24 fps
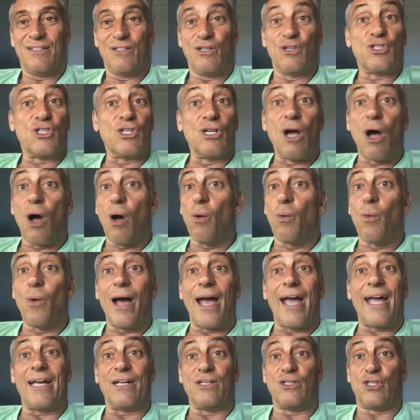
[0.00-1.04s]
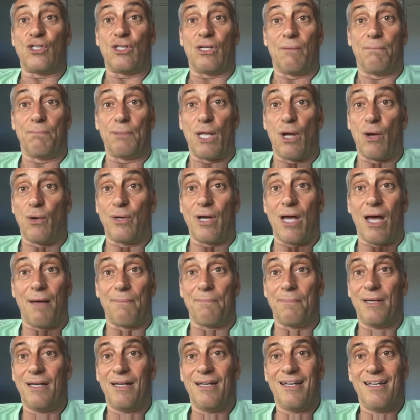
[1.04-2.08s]
There's no way it should have blown
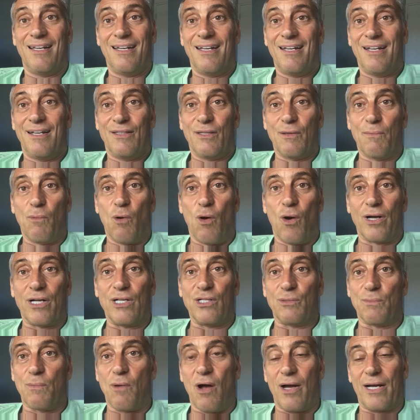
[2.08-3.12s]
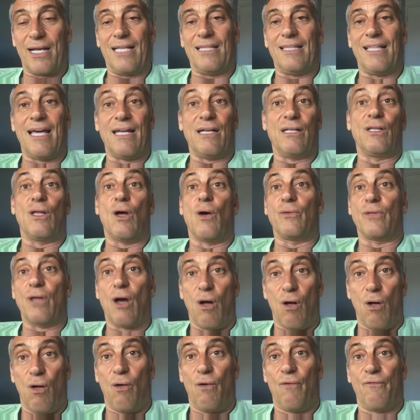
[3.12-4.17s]
up the mortgage market, let alone the
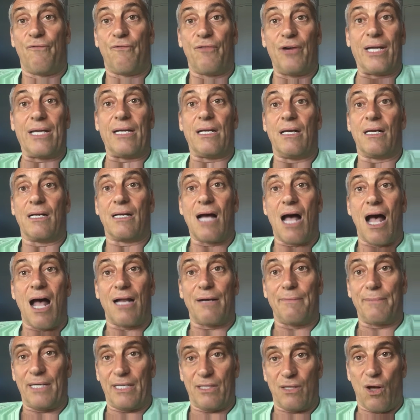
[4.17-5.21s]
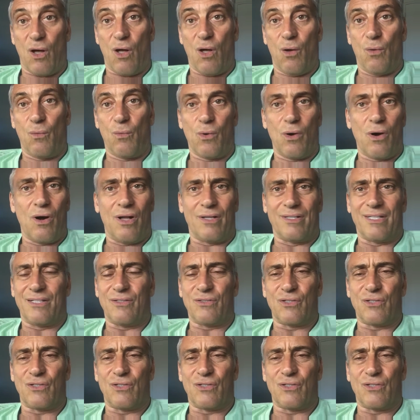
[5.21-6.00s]
whole freaking economy of the whole world.